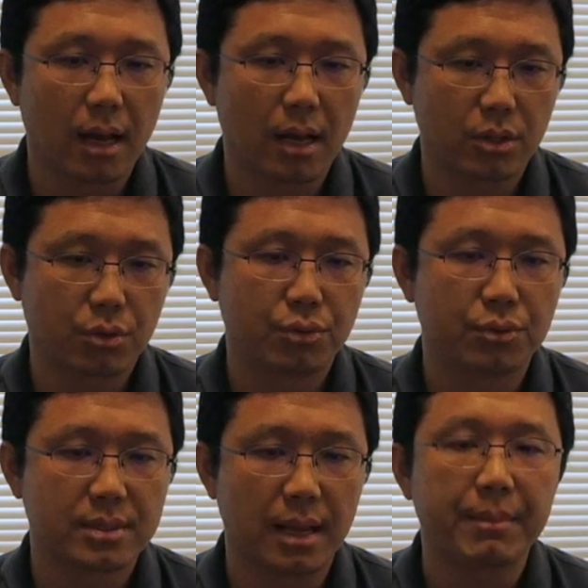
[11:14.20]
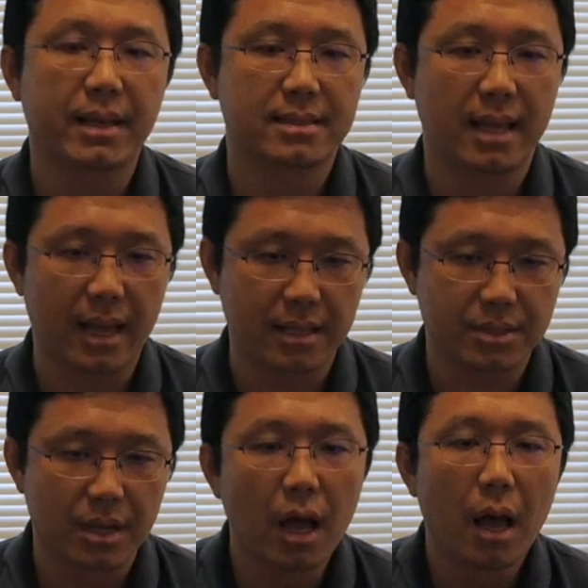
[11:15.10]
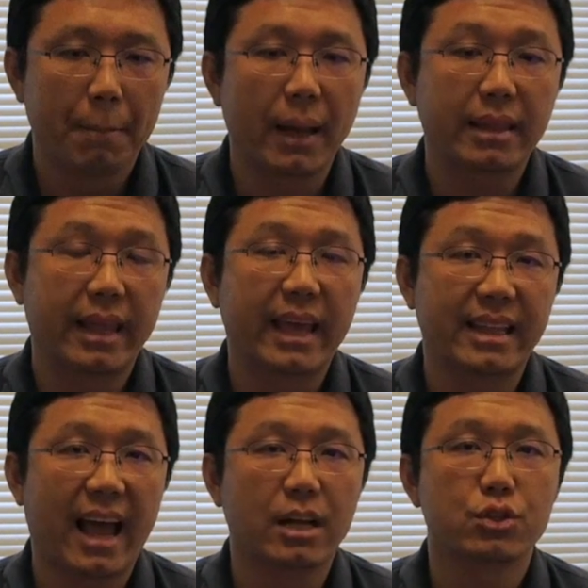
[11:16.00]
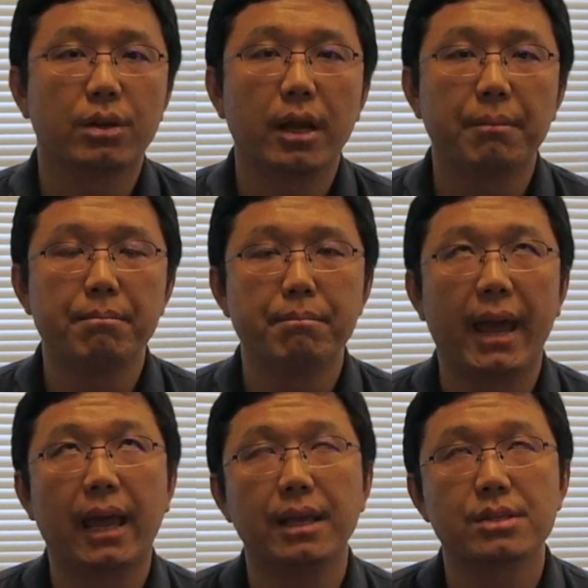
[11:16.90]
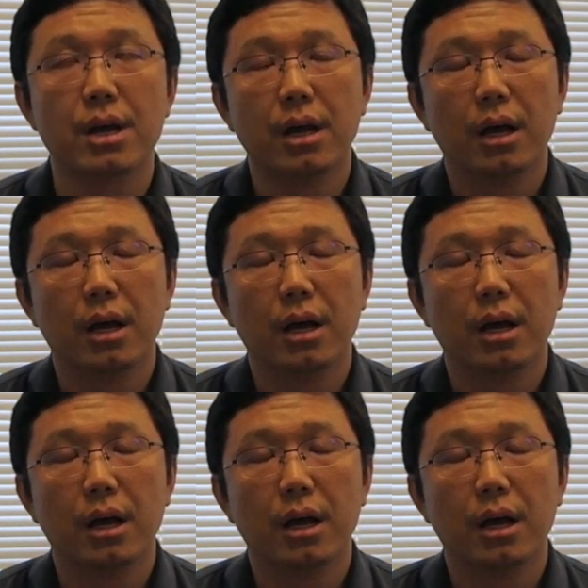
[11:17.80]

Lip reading: to some extent, but it actually made